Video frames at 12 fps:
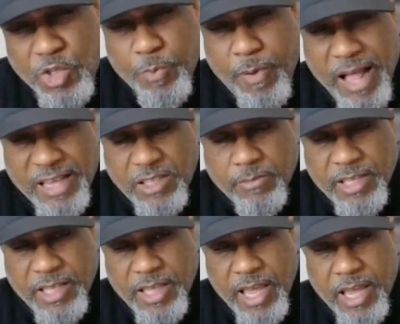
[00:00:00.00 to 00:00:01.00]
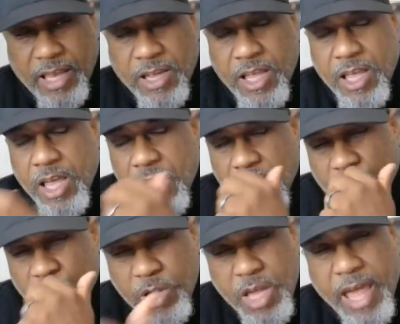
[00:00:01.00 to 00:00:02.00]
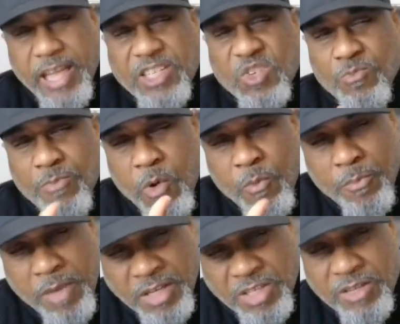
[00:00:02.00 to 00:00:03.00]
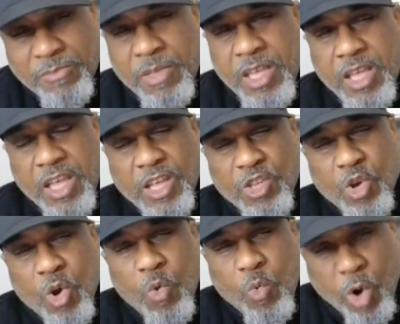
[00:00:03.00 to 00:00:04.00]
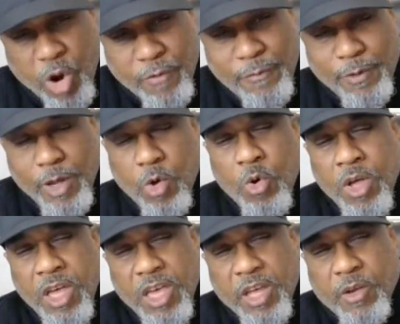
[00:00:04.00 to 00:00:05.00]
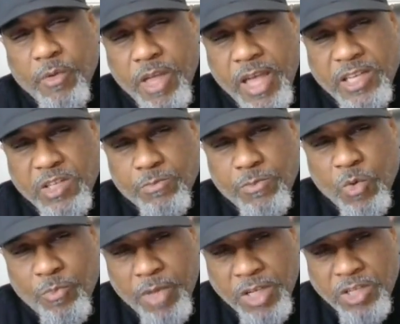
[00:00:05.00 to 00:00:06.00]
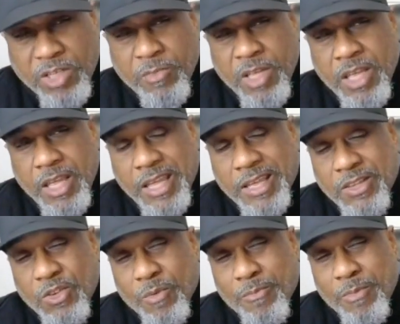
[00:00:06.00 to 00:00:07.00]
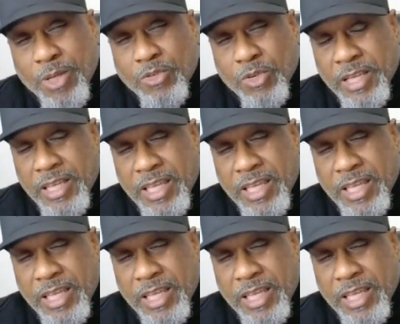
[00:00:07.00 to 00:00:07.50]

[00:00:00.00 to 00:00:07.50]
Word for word: as you possibly can. It creates momentum in your workflow. It creates momentum in your mental